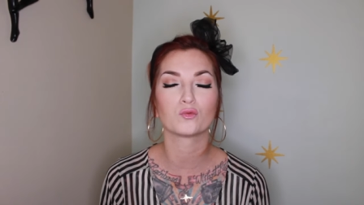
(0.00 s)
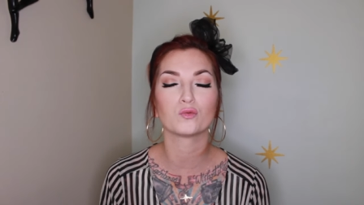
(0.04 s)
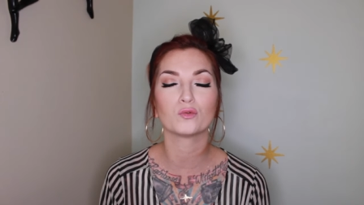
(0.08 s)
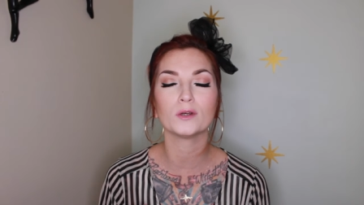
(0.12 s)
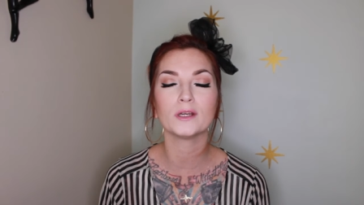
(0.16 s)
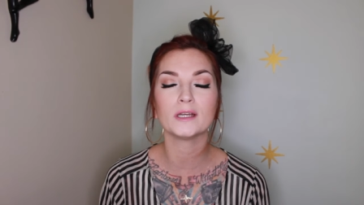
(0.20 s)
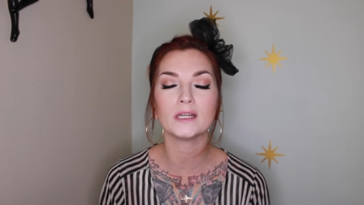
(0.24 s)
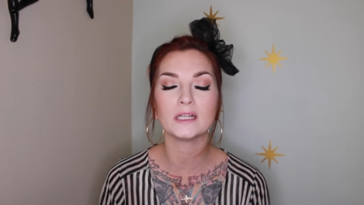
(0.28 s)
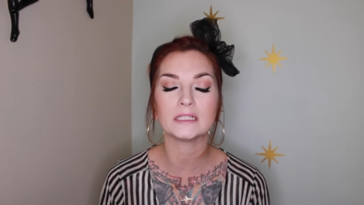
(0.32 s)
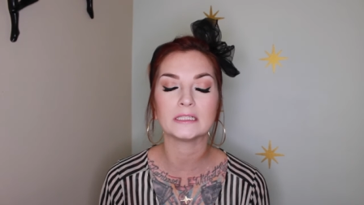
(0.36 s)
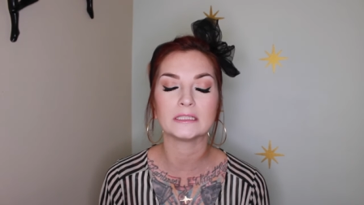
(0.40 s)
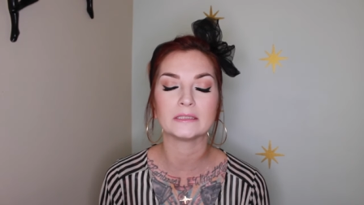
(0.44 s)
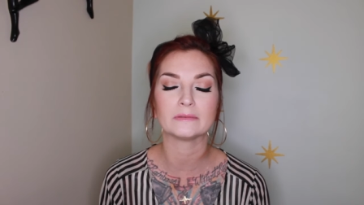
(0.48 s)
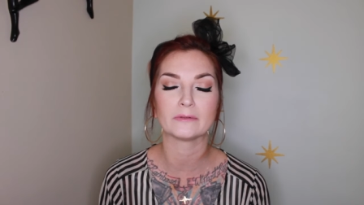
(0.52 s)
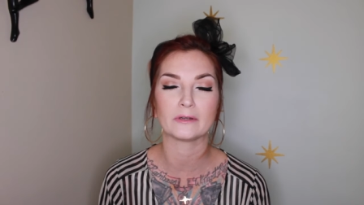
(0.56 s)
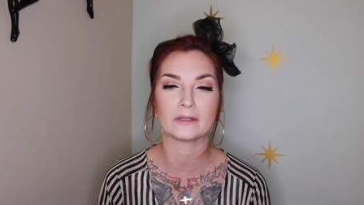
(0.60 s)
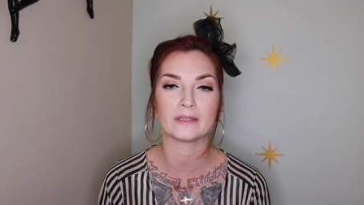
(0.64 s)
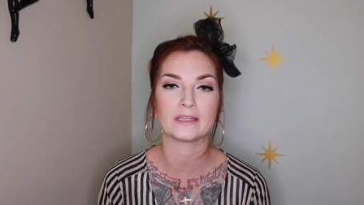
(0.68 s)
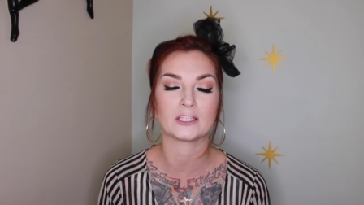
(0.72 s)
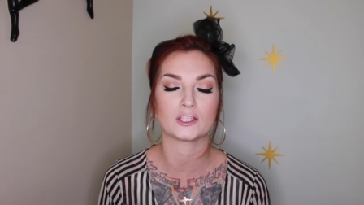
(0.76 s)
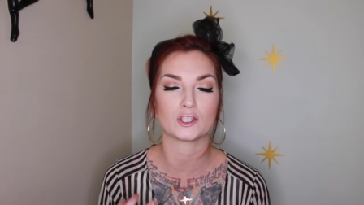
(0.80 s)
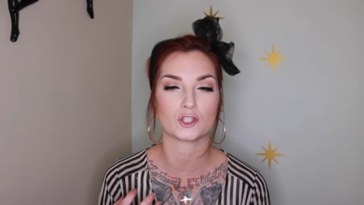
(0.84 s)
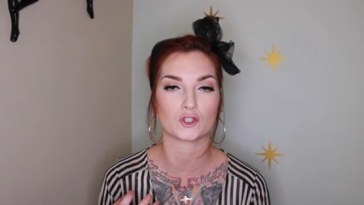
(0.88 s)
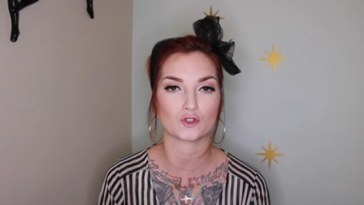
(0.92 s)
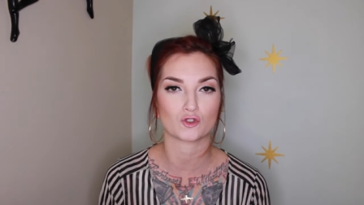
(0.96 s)
really,
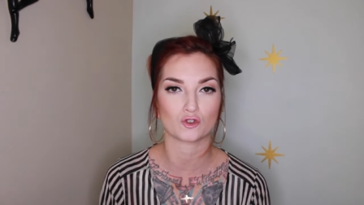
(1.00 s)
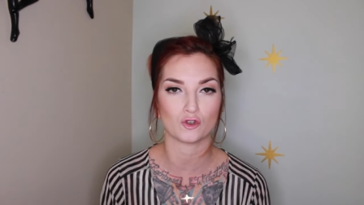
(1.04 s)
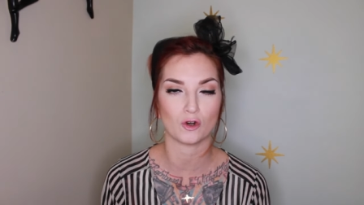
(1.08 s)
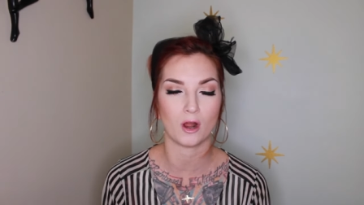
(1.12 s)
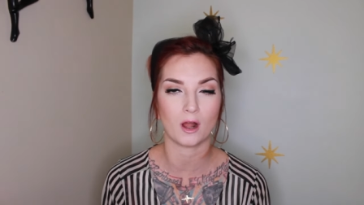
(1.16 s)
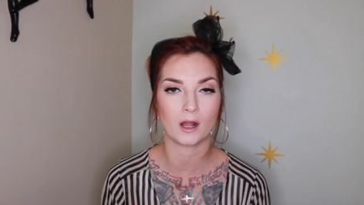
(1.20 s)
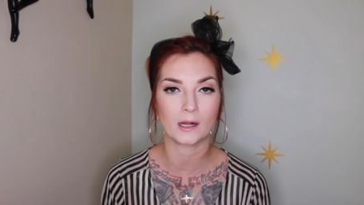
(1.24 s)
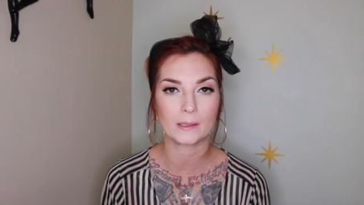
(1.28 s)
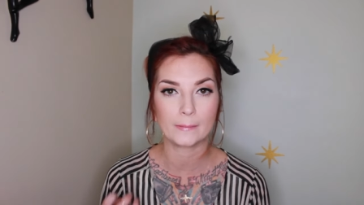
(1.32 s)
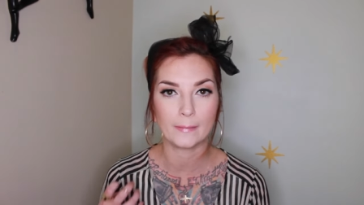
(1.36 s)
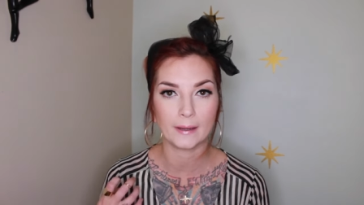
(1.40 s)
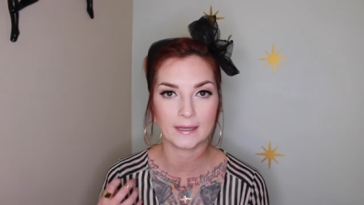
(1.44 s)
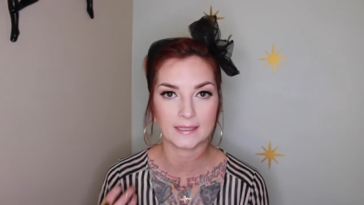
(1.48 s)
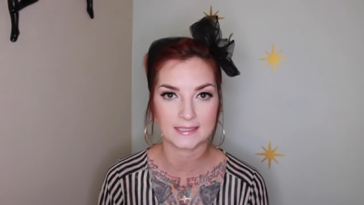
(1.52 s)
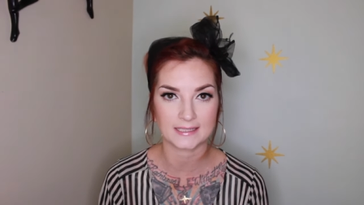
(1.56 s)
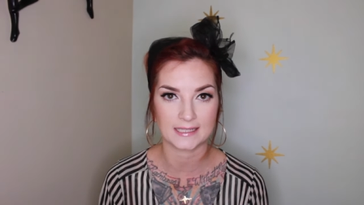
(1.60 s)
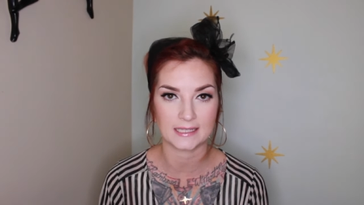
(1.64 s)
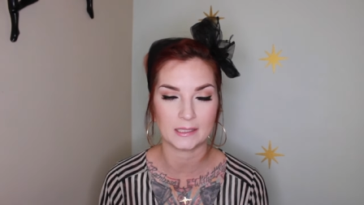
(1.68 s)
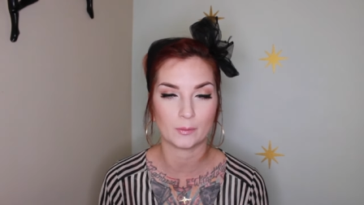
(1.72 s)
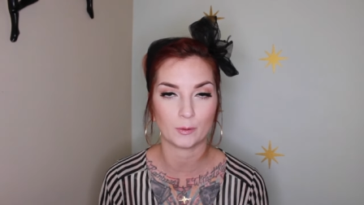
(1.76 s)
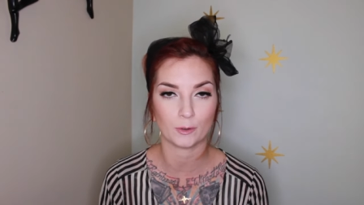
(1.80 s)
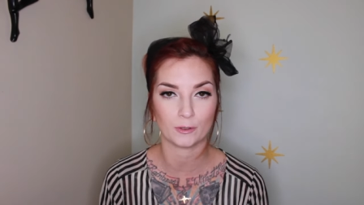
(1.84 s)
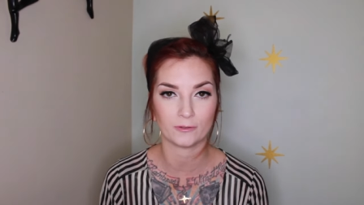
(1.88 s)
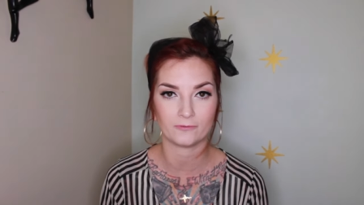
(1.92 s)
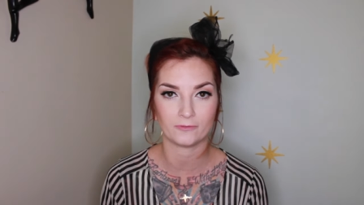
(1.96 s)
really strong
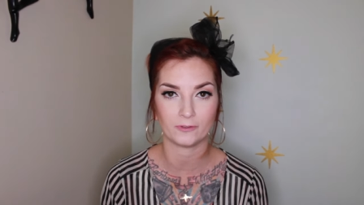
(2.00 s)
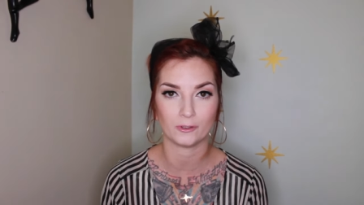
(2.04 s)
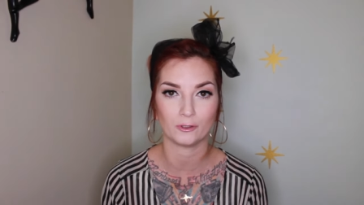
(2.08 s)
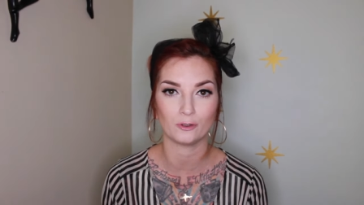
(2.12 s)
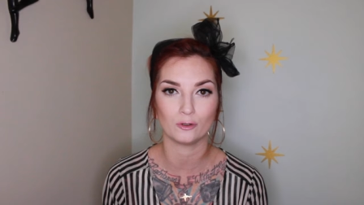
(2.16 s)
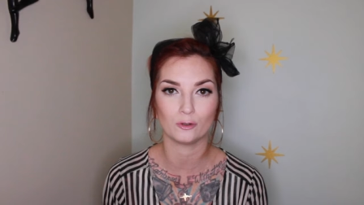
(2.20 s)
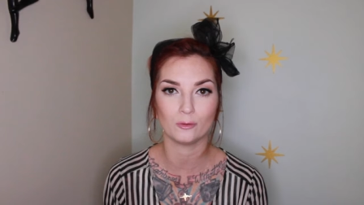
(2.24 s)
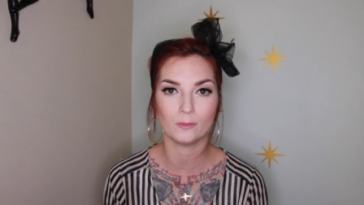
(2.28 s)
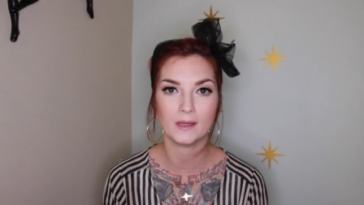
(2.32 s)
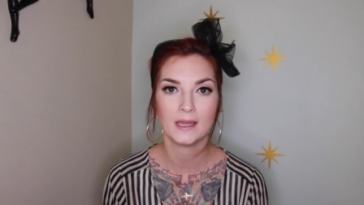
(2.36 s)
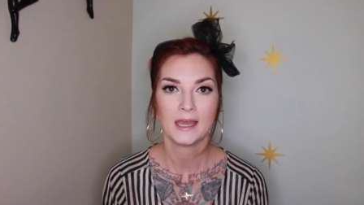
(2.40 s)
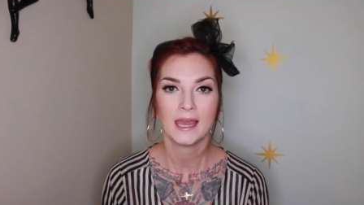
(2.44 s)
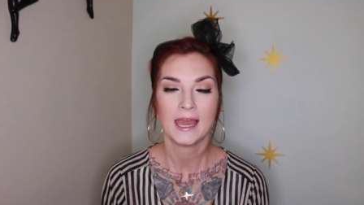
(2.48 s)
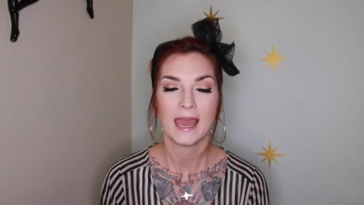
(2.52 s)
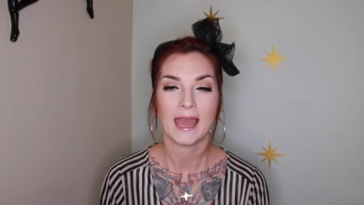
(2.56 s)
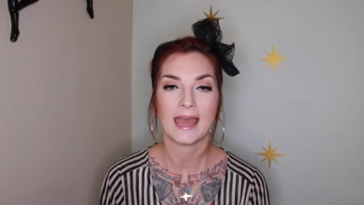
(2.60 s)
musky perfume.